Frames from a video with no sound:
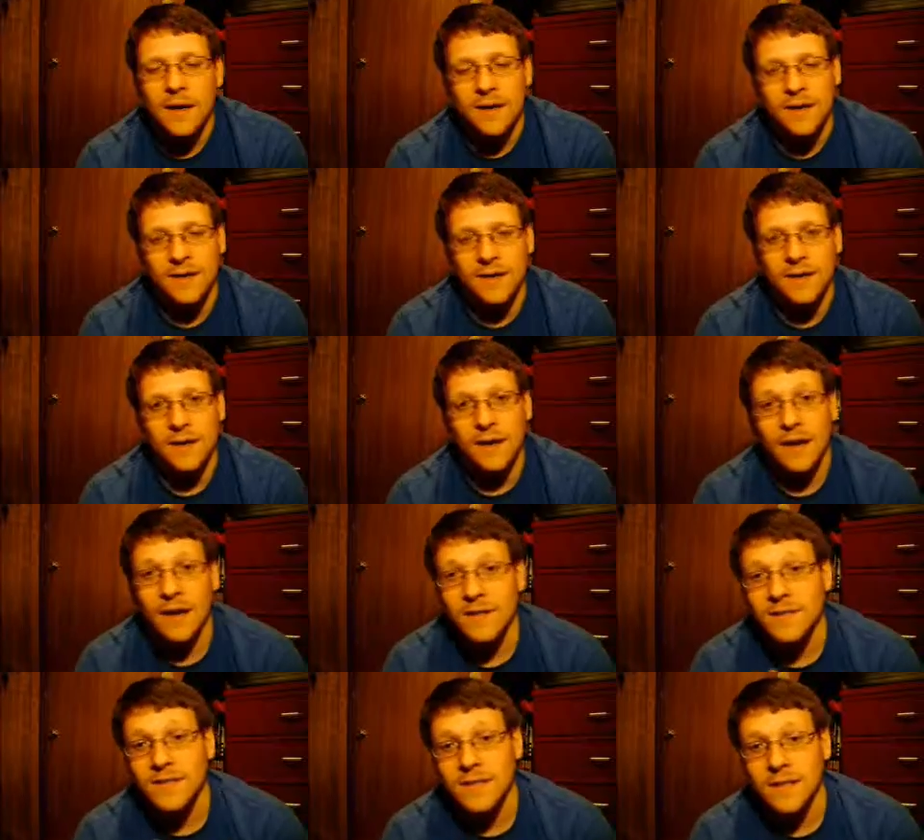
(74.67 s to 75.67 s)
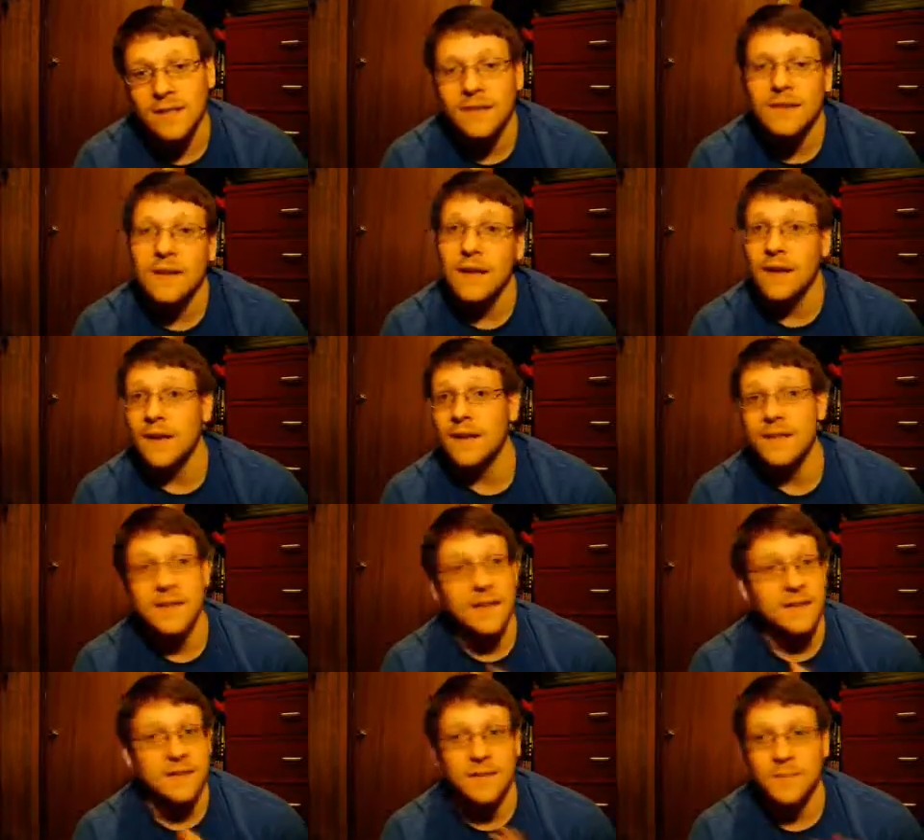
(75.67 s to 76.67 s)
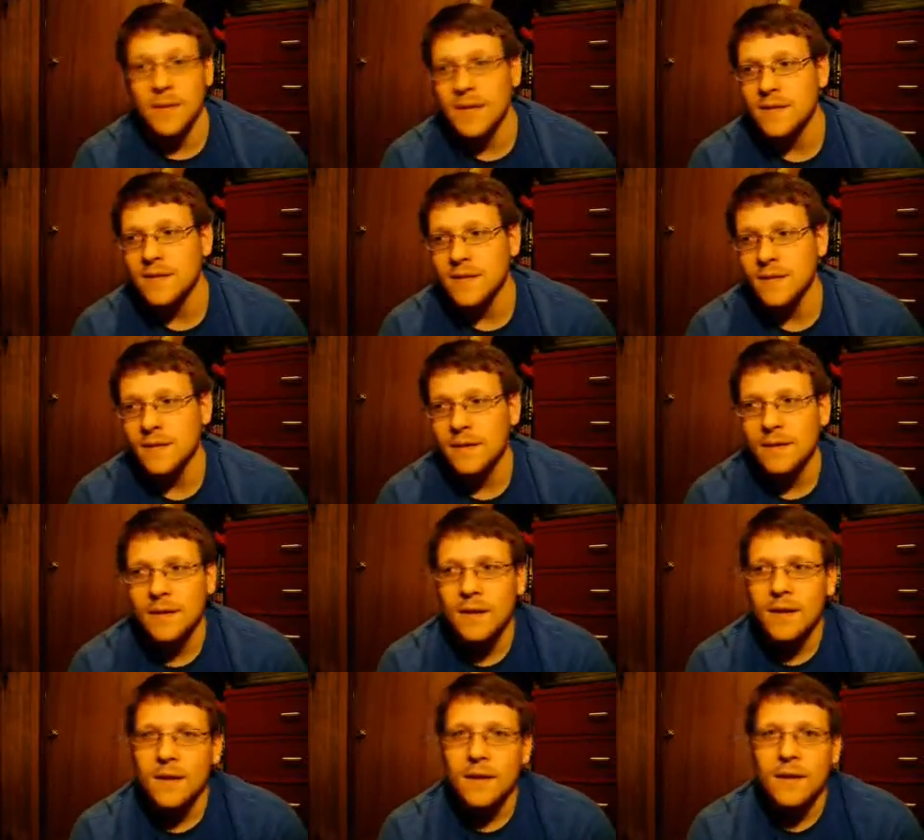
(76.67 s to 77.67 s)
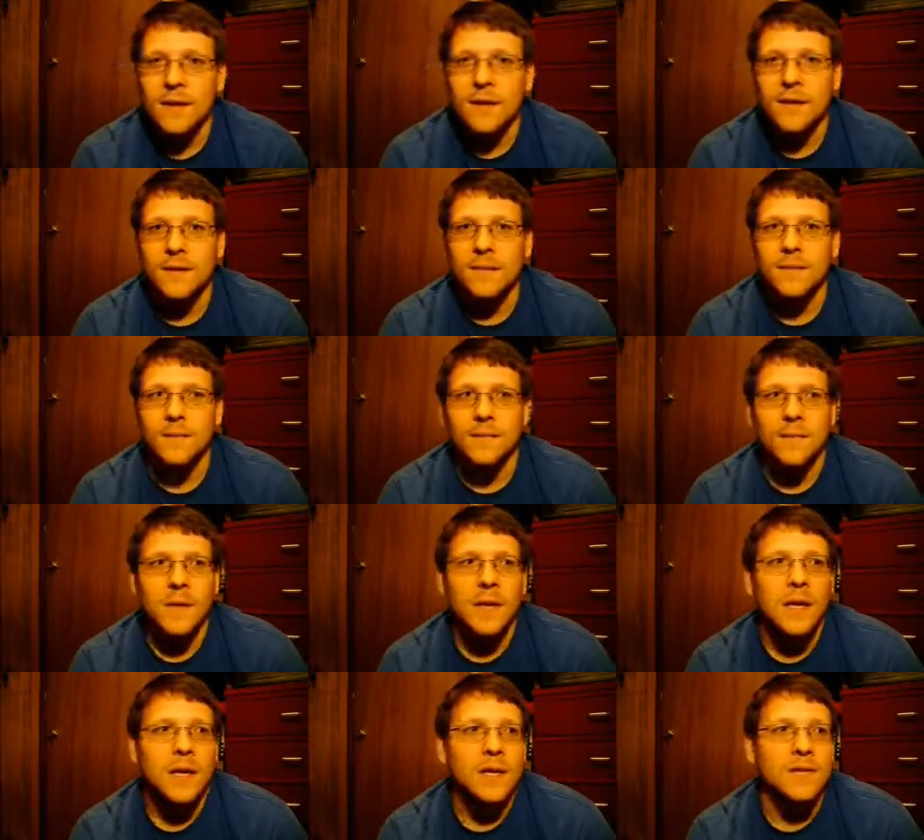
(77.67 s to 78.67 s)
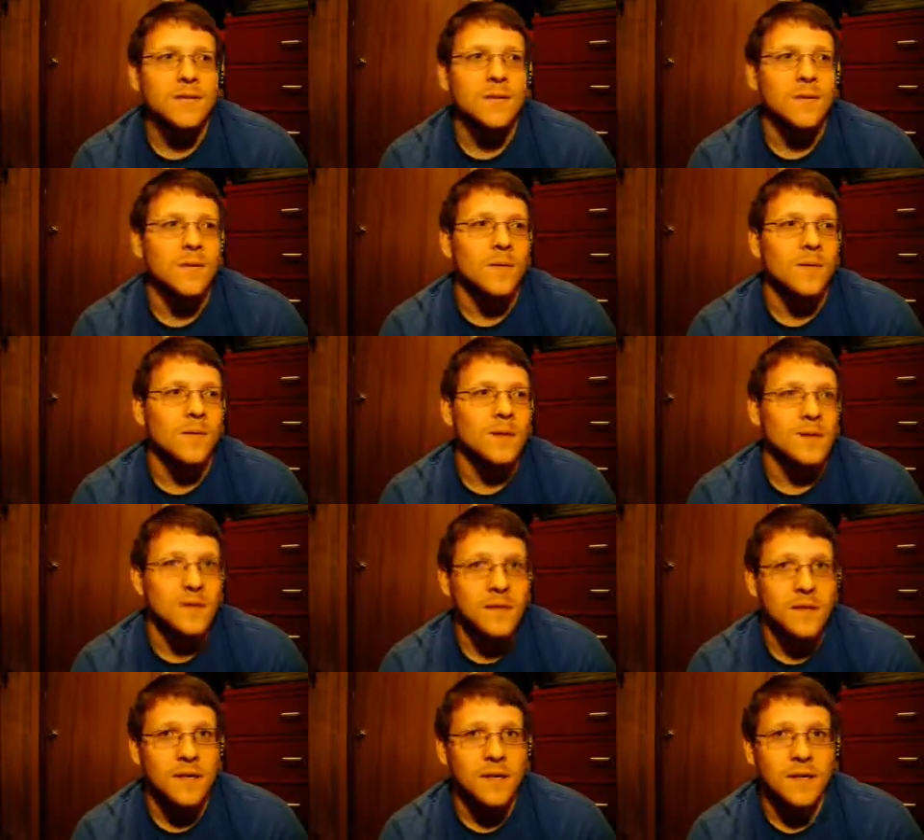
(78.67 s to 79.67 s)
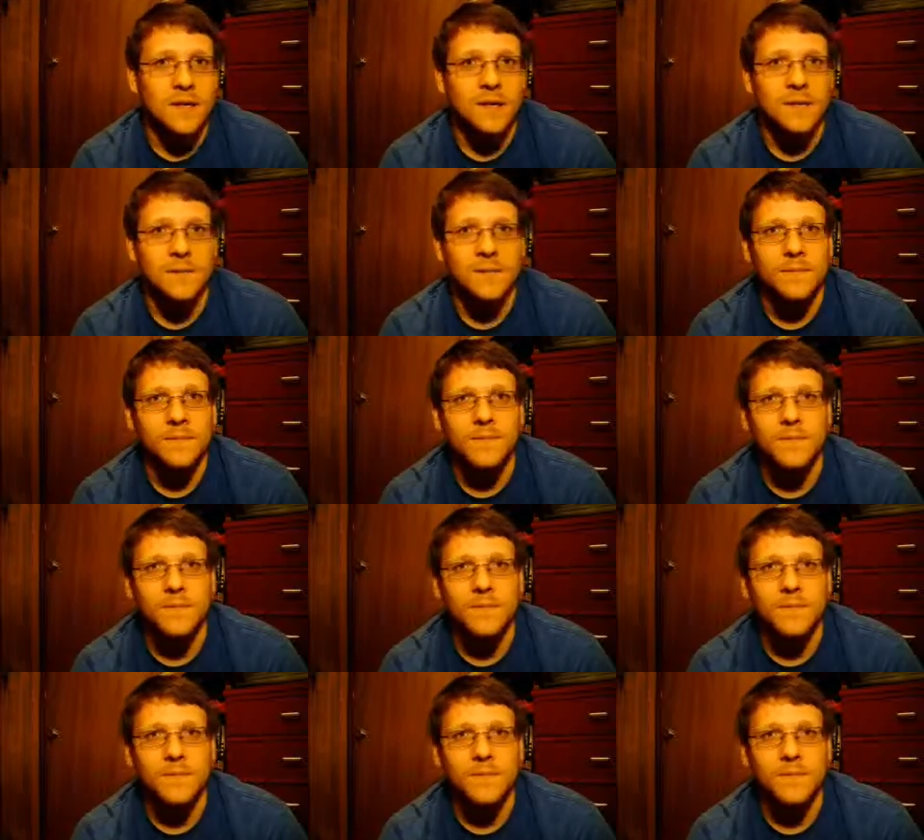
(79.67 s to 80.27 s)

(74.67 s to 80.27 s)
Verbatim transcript: Uh, I've seen it, and I think it's amazing. Um, so, uh,